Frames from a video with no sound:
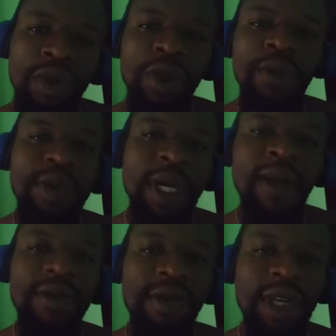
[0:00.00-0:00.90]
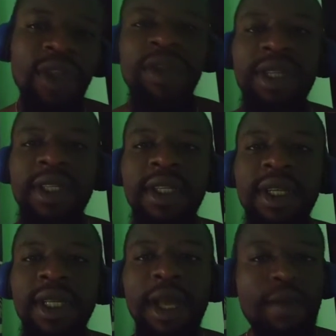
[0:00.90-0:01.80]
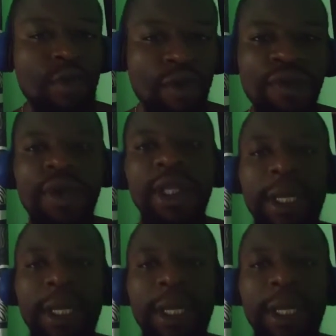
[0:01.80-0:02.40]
supply of electricity that I move with,